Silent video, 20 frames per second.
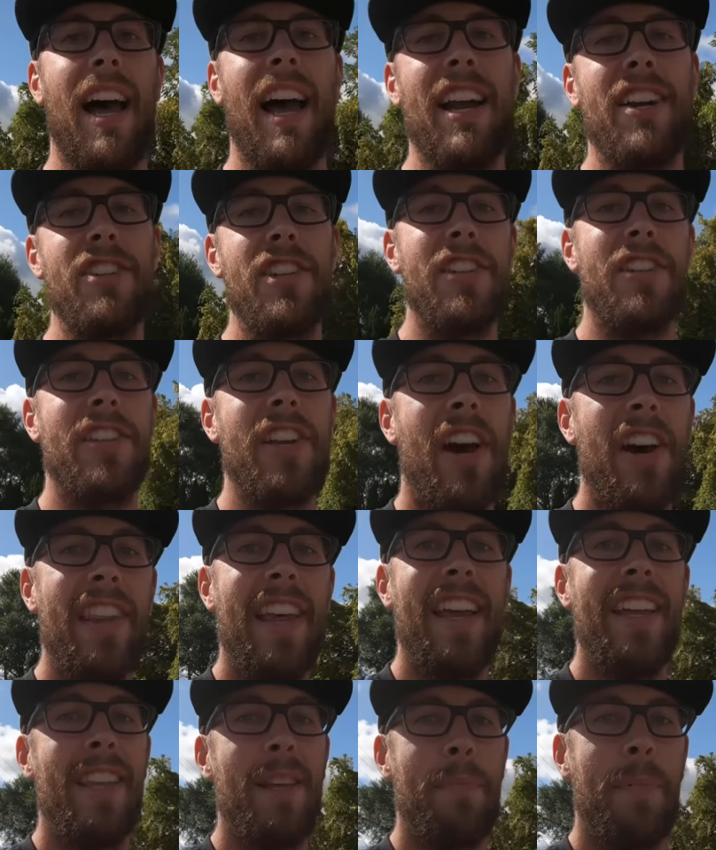I actually saw
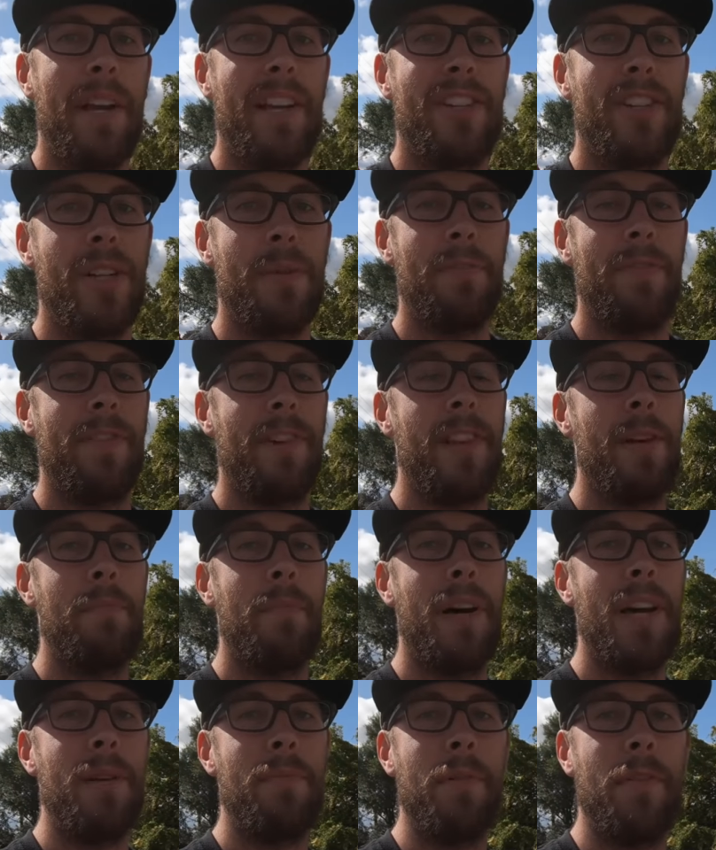that in the pictures for the
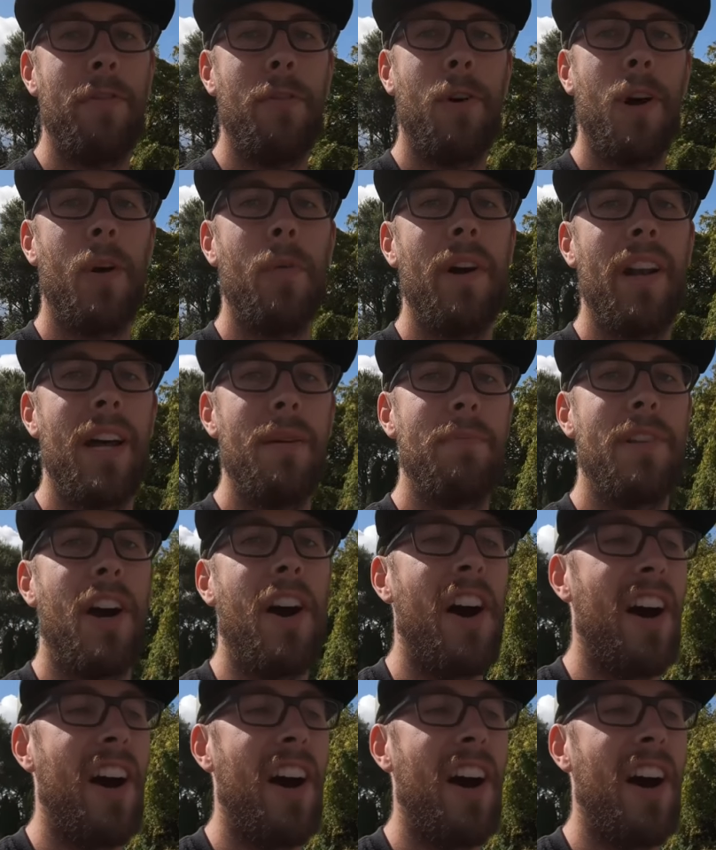bike before it went up to